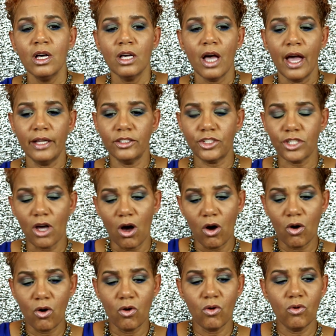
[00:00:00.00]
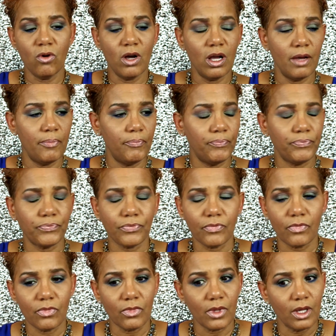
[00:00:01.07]
And so
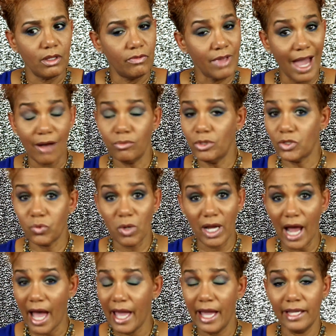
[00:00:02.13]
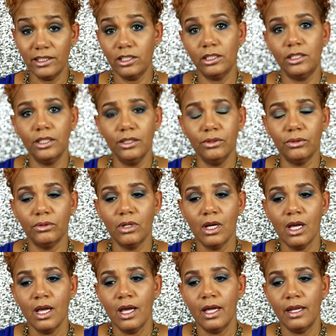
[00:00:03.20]
that was what I had to do.
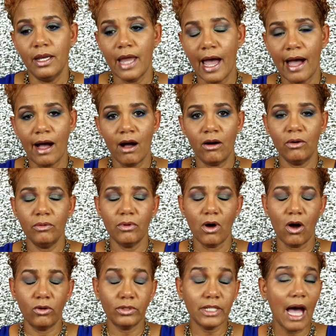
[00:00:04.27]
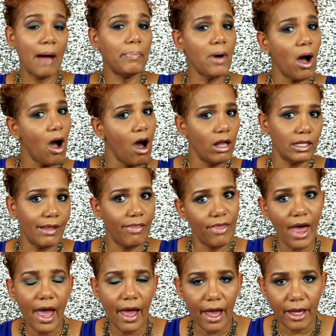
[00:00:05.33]
Now, on top of all of
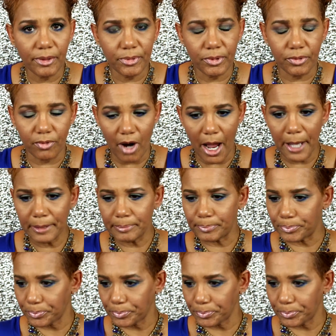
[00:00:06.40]
that, right,